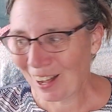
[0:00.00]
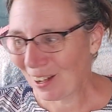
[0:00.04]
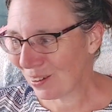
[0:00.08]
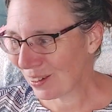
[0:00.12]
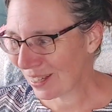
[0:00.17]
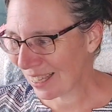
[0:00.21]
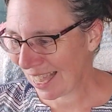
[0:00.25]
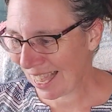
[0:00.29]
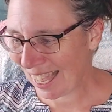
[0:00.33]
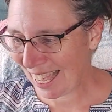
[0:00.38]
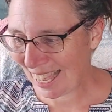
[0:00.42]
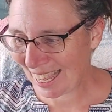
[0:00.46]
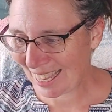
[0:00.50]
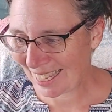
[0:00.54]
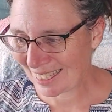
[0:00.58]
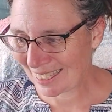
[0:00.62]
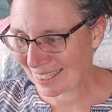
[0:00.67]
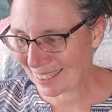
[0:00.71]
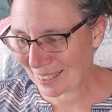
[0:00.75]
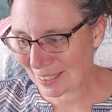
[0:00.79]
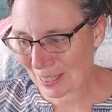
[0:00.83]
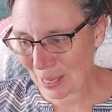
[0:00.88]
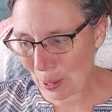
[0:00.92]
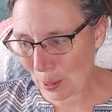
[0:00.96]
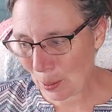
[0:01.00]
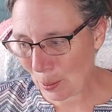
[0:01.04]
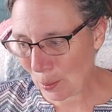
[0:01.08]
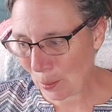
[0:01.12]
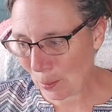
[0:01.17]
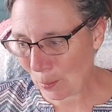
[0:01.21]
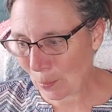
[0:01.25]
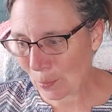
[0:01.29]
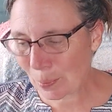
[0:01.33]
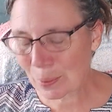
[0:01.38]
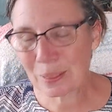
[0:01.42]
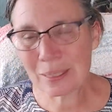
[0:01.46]
Okay,
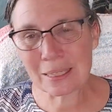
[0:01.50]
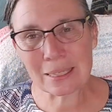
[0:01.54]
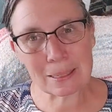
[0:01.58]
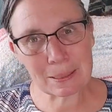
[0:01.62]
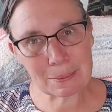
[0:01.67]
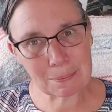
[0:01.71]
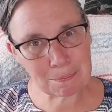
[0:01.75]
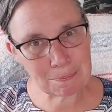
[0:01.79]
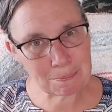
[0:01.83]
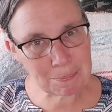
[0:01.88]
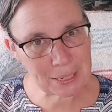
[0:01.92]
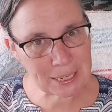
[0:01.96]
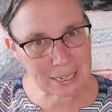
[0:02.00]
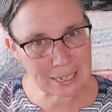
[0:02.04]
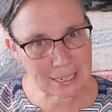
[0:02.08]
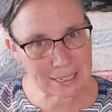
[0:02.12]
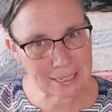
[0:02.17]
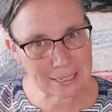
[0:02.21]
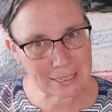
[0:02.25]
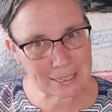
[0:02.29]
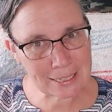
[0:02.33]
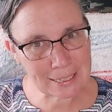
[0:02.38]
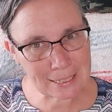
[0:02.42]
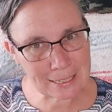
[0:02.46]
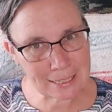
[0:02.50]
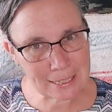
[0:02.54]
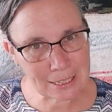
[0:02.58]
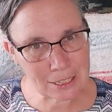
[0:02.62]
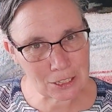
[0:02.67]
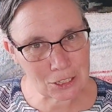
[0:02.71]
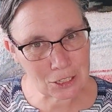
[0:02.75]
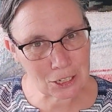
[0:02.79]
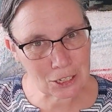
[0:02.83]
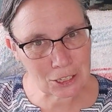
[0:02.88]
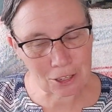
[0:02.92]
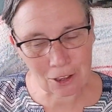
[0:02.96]
so speaking of
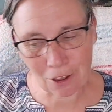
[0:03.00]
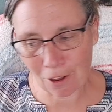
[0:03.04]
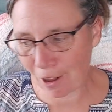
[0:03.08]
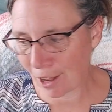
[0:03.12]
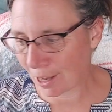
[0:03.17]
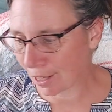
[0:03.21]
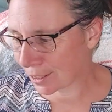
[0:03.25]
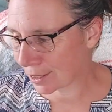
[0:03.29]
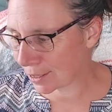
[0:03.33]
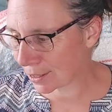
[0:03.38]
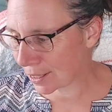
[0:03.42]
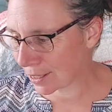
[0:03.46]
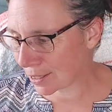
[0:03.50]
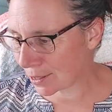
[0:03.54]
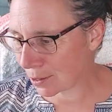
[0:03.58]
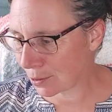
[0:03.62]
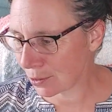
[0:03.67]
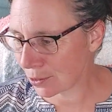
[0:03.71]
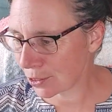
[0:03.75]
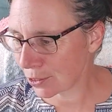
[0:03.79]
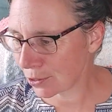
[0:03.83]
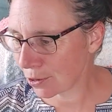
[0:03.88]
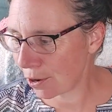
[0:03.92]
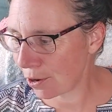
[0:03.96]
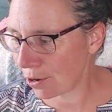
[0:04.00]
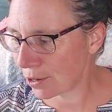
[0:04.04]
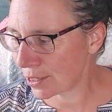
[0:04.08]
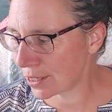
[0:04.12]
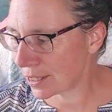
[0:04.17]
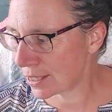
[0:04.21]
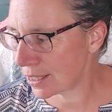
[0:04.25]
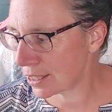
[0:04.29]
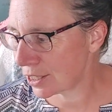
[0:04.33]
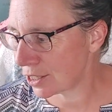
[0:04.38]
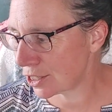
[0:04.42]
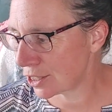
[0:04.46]
stitch alongs, because those are all
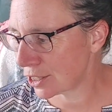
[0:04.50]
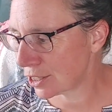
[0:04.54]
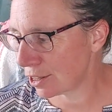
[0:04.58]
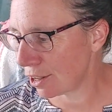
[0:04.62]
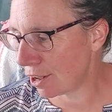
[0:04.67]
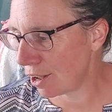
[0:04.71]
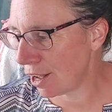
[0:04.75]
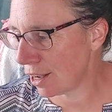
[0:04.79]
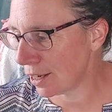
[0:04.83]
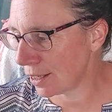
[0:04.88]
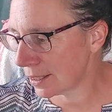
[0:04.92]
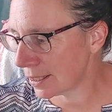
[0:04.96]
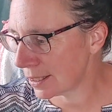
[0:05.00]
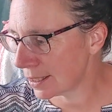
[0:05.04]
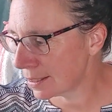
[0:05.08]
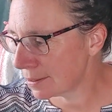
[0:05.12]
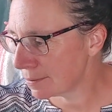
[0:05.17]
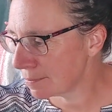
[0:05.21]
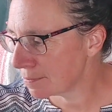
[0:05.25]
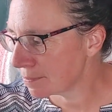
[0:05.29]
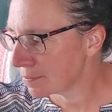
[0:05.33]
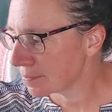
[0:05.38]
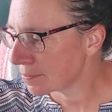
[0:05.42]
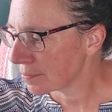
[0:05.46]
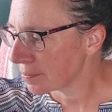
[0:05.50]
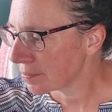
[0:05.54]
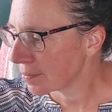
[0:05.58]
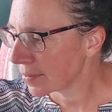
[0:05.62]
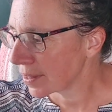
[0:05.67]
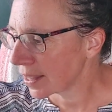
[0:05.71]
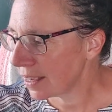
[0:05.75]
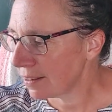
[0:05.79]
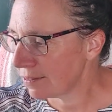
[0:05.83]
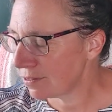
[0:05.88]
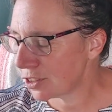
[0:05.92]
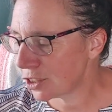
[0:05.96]
stitch alongs,
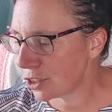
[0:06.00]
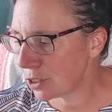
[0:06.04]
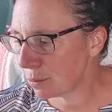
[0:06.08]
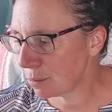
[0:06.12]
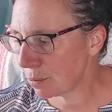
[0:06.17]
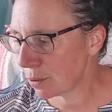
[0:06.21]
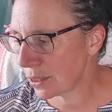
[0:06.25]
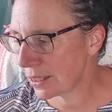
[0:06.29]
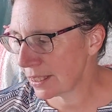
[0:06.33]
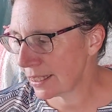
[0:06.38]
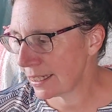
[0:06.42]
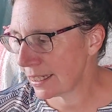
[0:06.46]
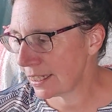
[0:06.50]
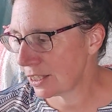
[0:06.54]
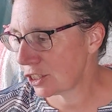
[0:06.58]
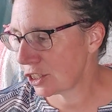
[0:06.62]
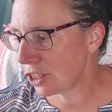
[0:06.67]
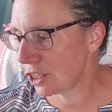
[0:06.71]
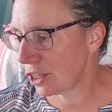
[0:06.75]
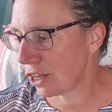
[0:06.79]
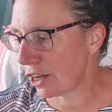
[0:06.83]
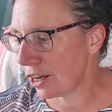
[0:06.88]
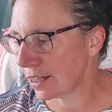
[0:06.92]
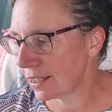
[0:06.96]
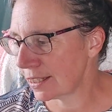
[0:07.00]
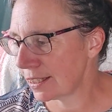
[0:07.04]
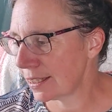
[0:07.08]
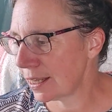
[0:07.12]
I have two more stitch alongs.